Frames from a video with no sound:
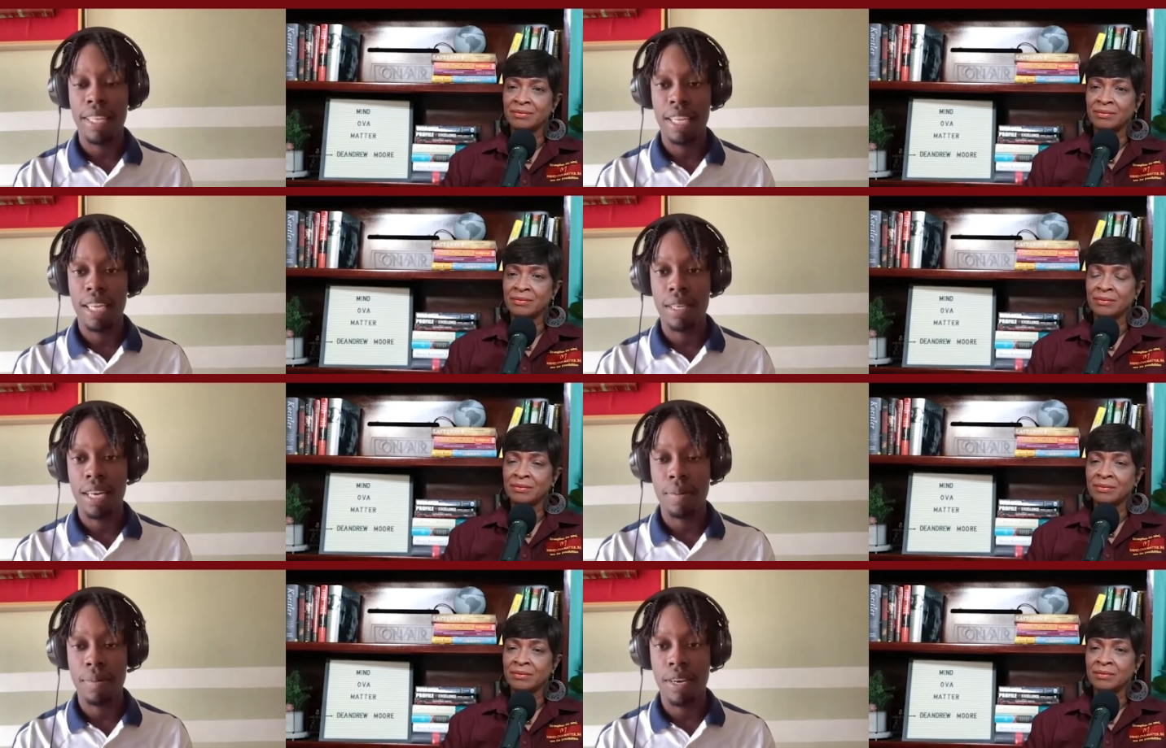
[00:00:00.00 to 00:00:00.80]
Speaker 1: did that
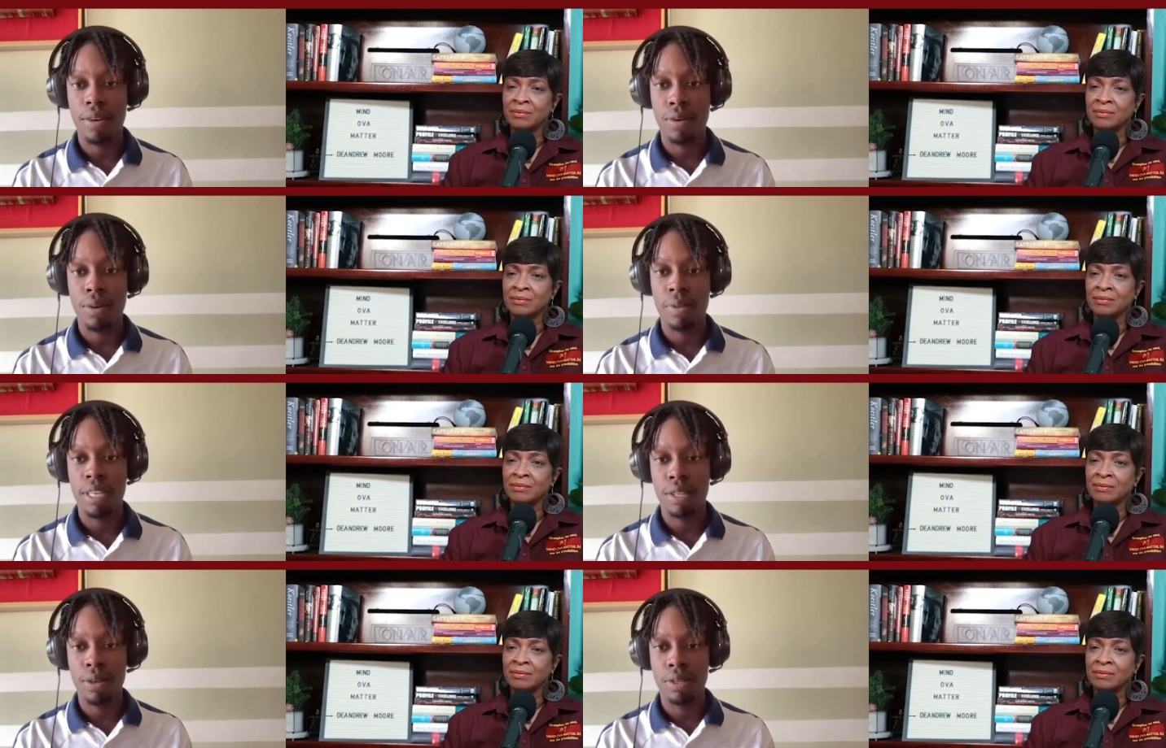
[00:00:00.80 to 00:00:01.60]
on my own
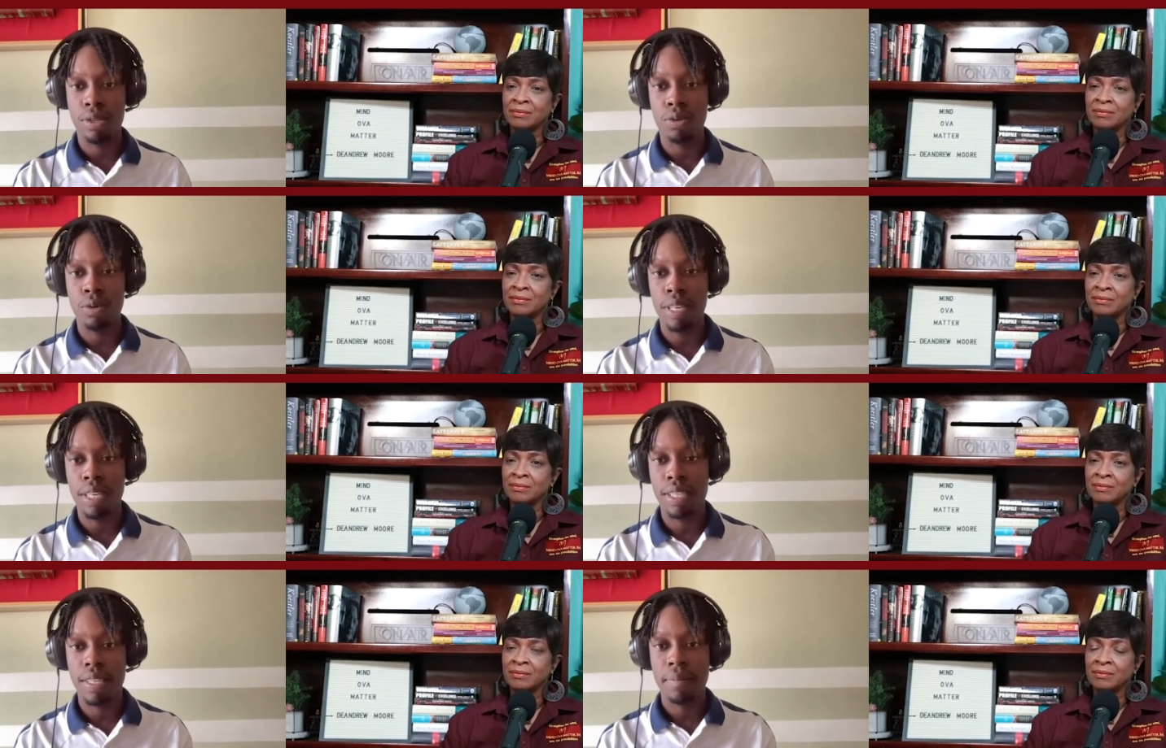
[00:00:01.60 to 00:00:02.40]
within those two
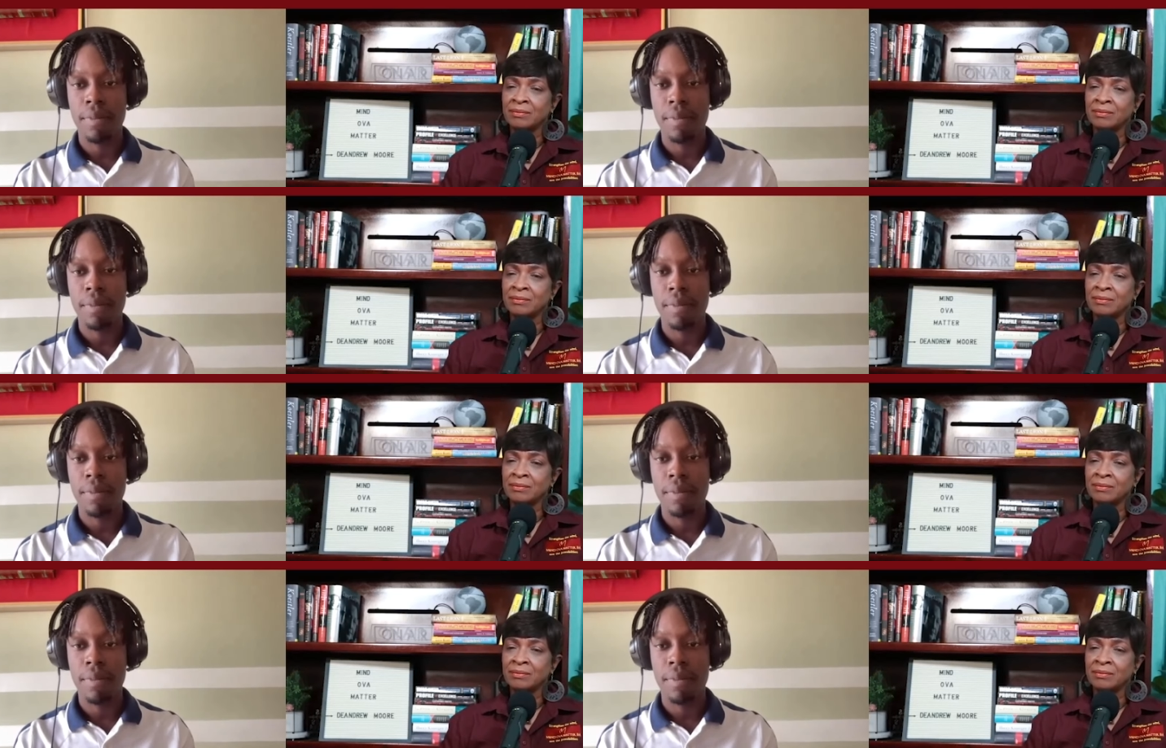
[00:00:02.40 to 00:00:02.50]
weeks.